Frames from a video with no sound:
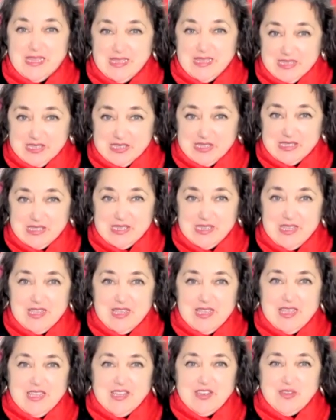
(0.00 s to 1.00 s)
this
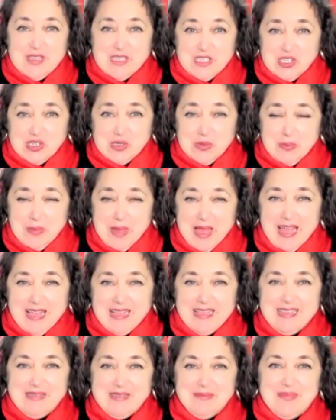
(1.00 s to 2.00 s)
tradition
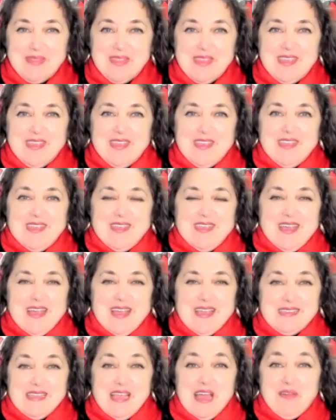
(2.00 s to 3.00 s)
back.
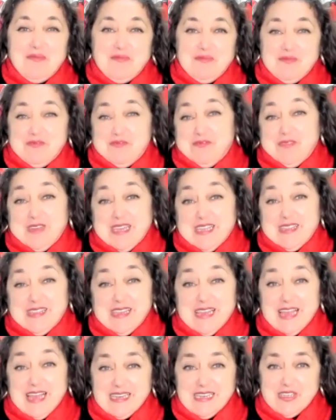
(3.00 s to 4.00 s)
And I'm really
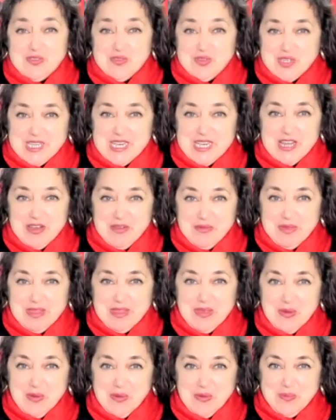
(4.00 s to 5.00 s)
delighted to share it with
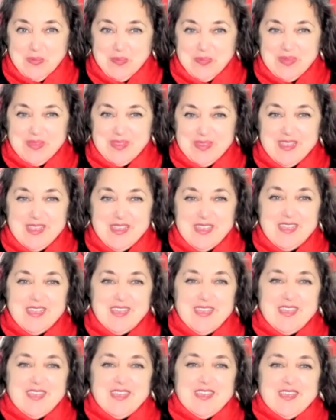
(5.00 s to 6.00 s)
you.
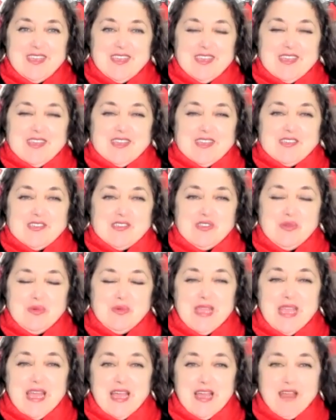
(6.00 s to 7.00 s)
So
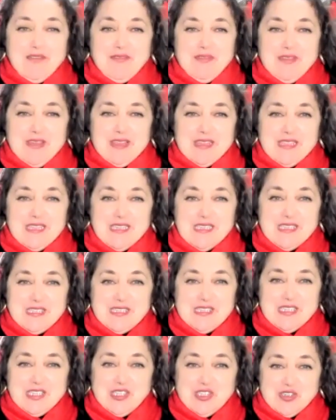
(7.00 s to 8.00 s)
we have this
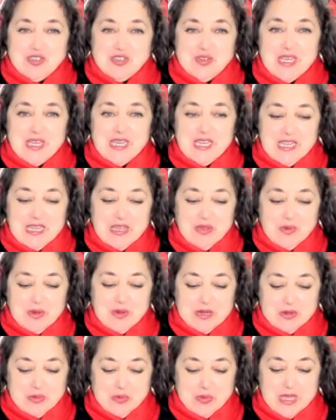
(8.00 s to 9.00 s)
teacher training
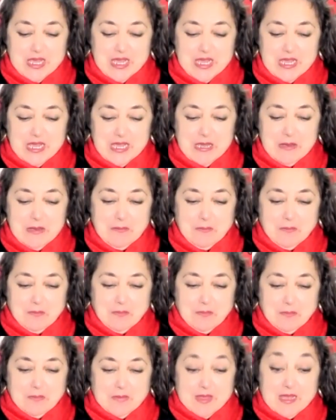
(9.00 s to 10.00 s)
where we
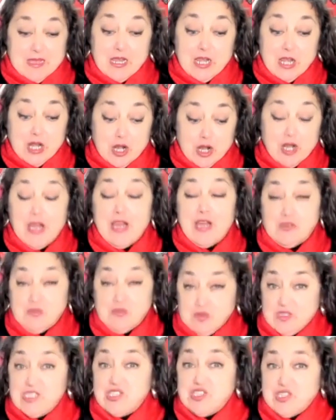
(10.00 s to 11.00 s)
learn how to
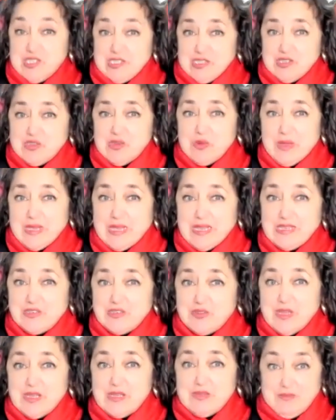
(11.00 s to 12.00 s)
teach it so we can
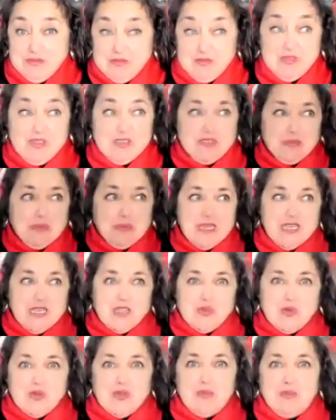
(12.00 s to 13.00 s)
transmit it
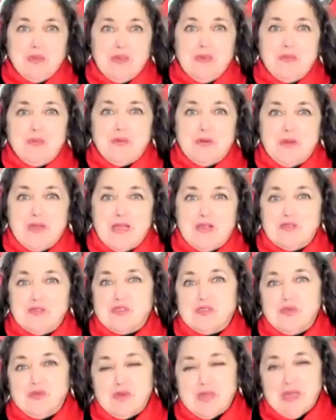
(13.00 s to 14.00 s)
to other people, and also
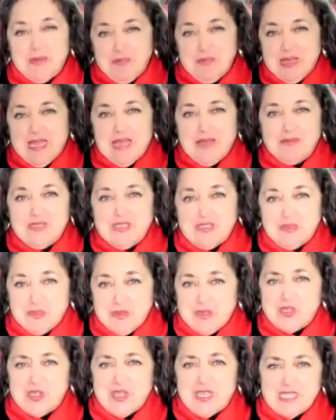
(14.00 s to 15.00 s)
you can become the
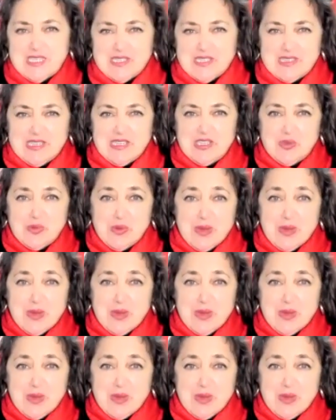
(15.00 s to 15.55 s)
specialist in your